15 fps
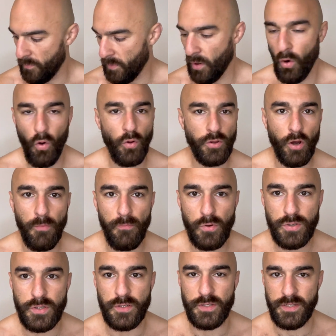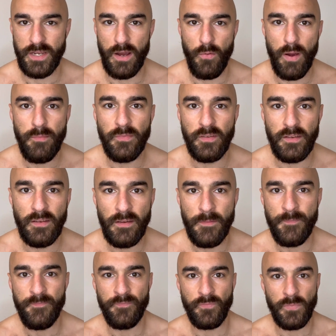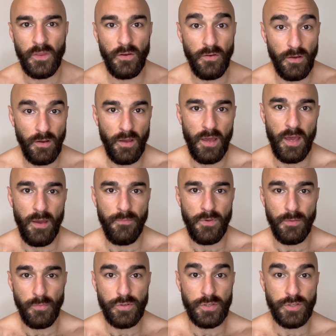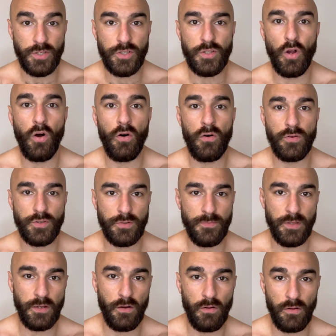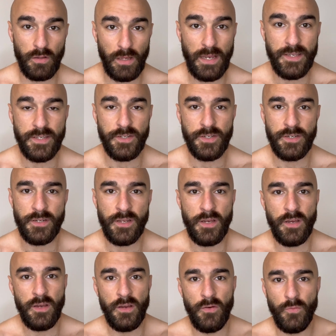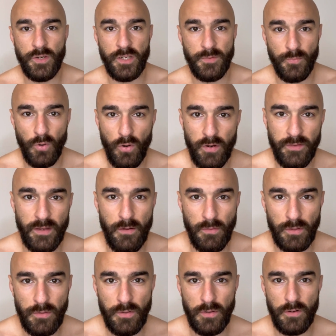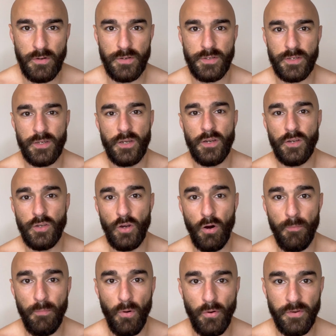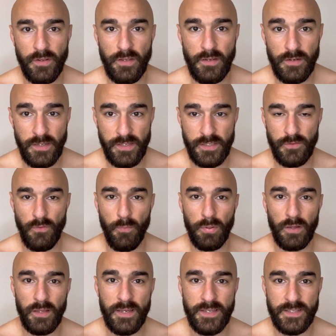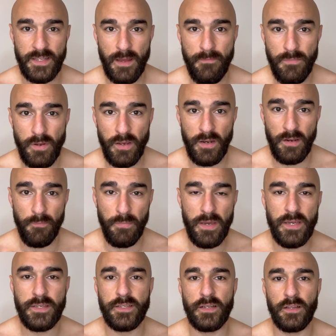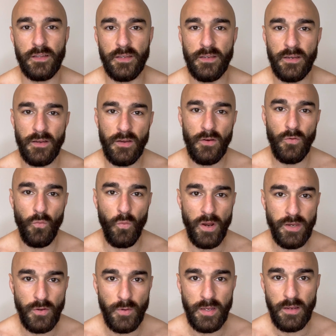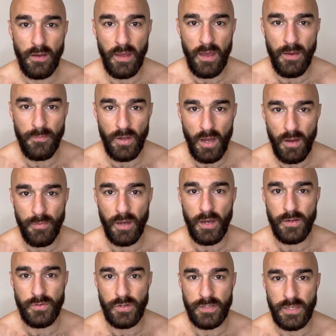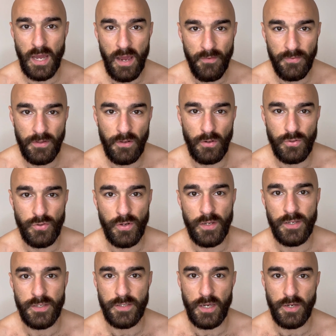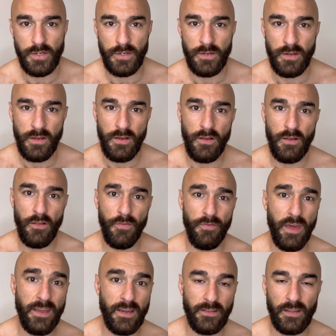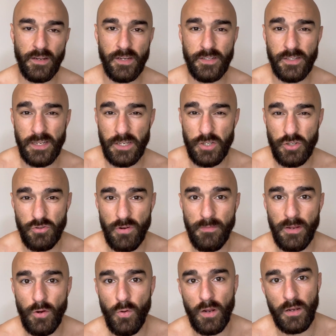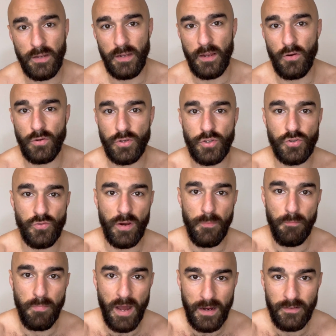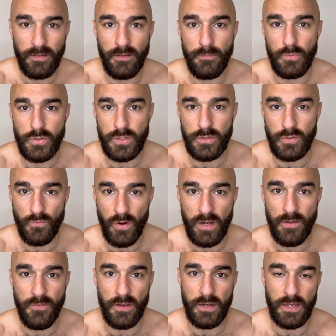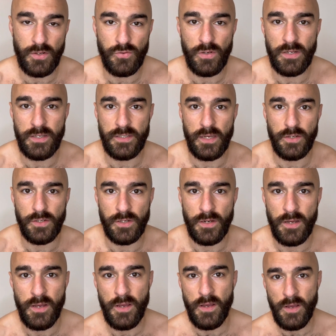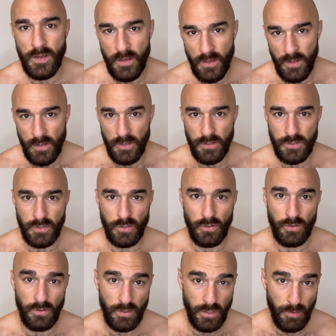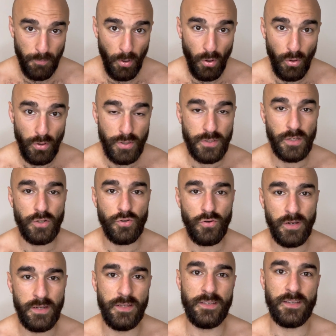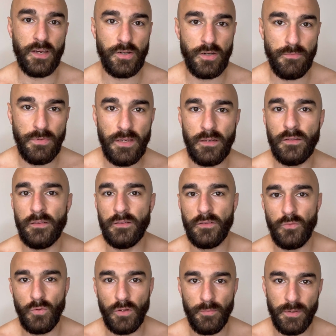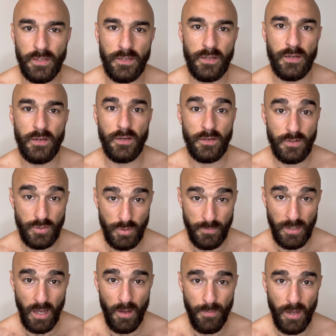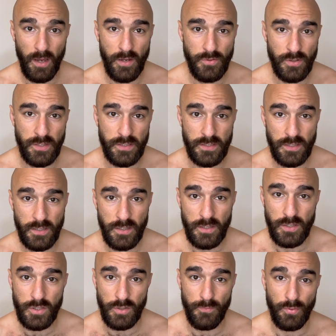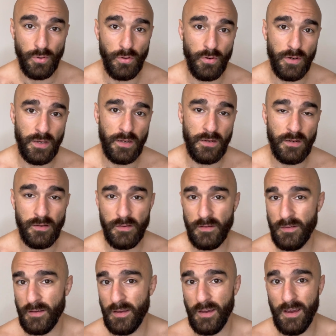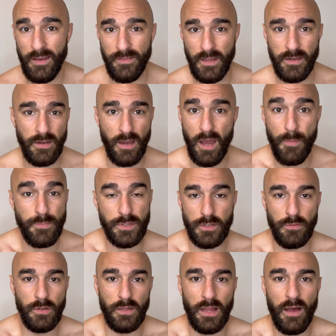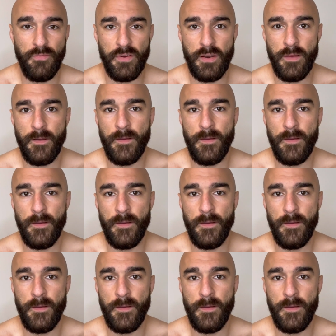all your muscles are now empty. Your muscles store something called glycogen, which is broken down glucose. Your body needs to replace them, and basically, when you eat carbohydrates after your training session, they get digested extremely quickly and they go straight back to the muscles ready for your next training session. So your post-training session meal will be some carbohydrates, some protein, and then you're absolutely laughing.